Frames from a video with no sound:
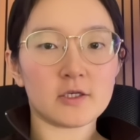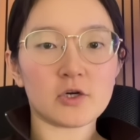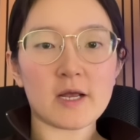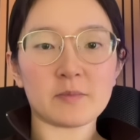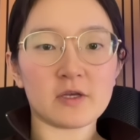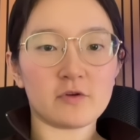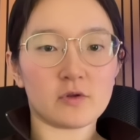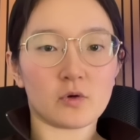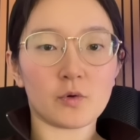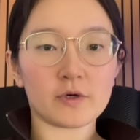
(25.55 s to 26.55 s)
Here I'm
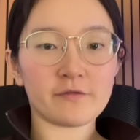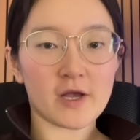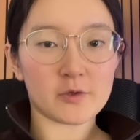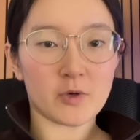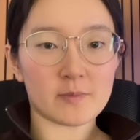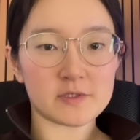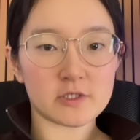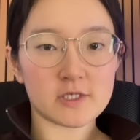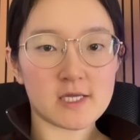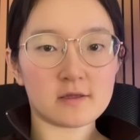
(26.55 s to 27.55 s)
giving the core value
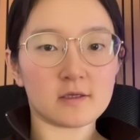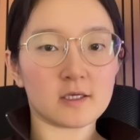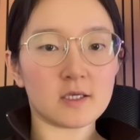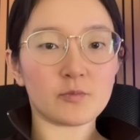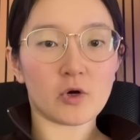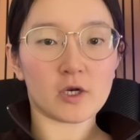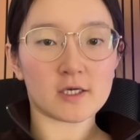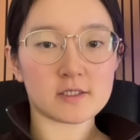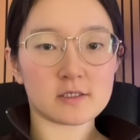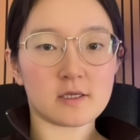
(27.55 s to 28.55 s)
proposition, the key
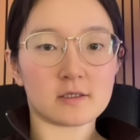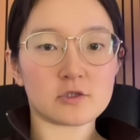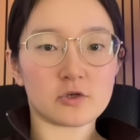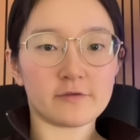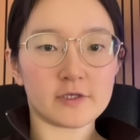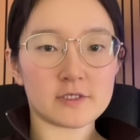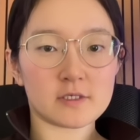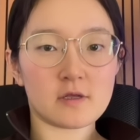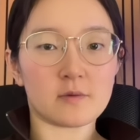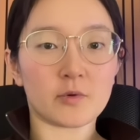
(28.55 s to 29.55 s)
products and
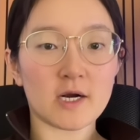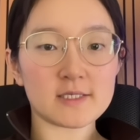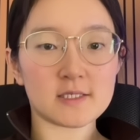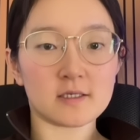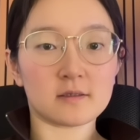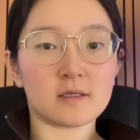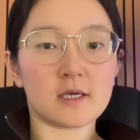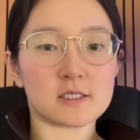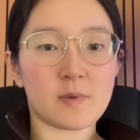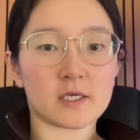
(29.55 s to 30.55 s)
service, the pricing,
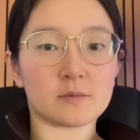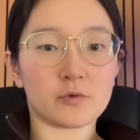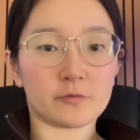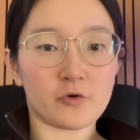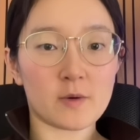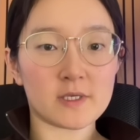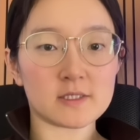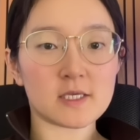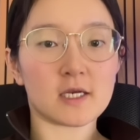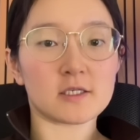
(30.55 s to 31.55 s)
expected
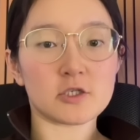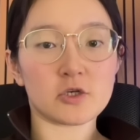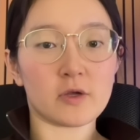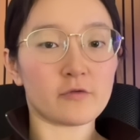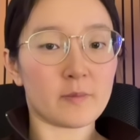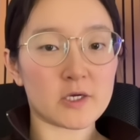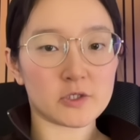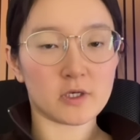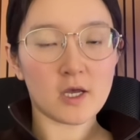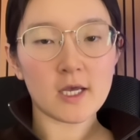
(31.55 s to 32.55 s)
performance, and additional
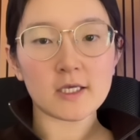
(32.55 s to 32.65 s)
information.